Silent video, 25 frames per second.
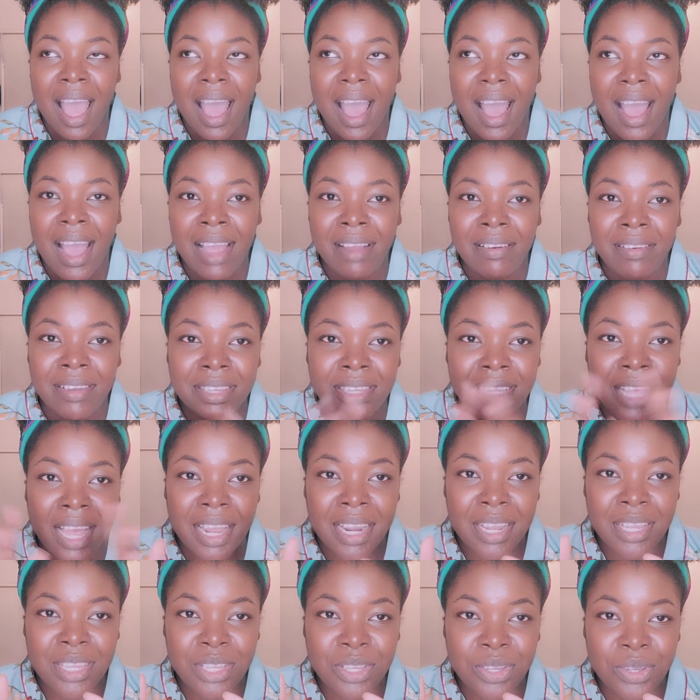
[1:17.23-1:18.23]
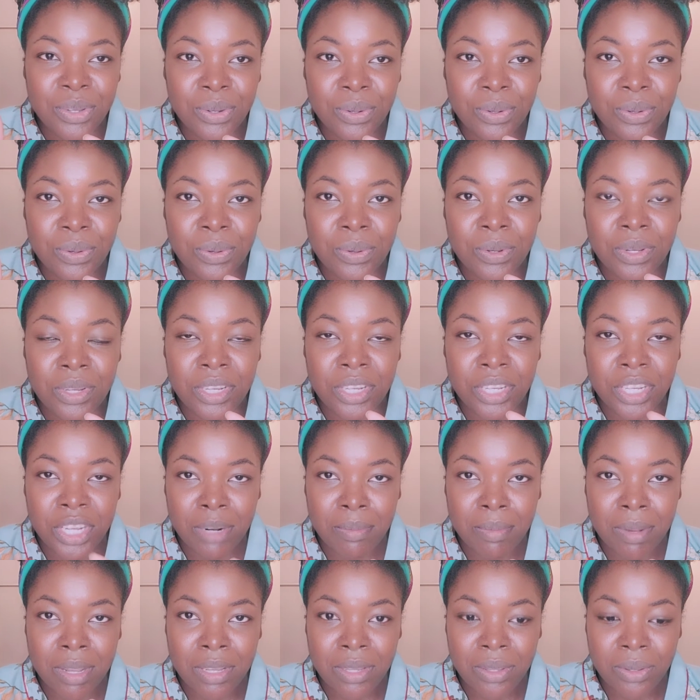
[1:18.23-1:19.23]
I decided to share
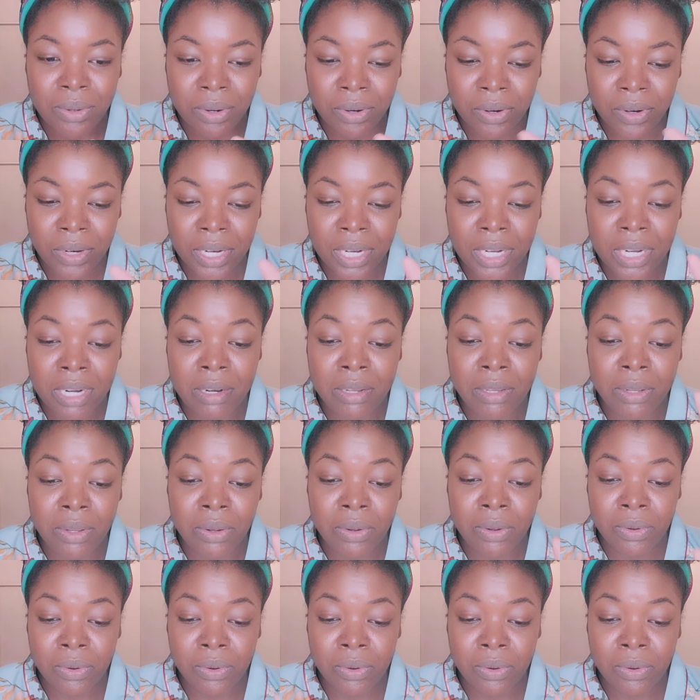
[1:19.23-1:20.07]
my story, and it's